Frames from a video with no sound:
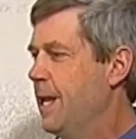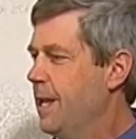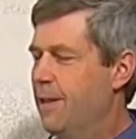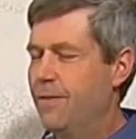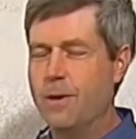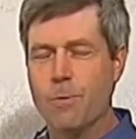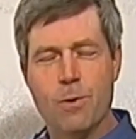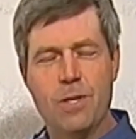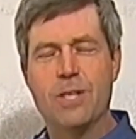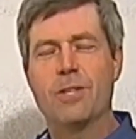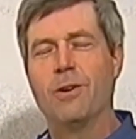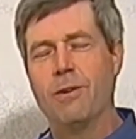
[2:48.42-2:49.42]
Then we're
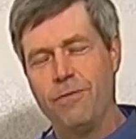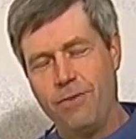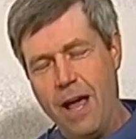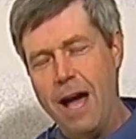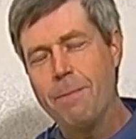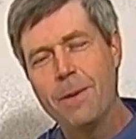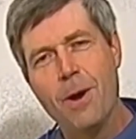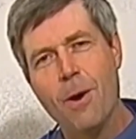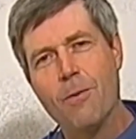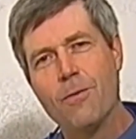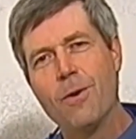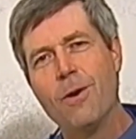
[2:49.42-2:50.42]
just going to flop it
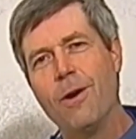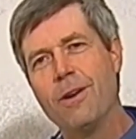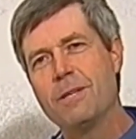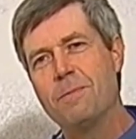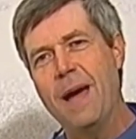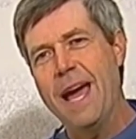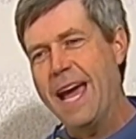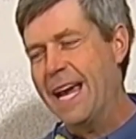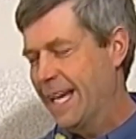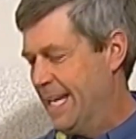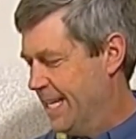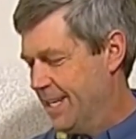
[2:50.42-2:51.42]
over on its back,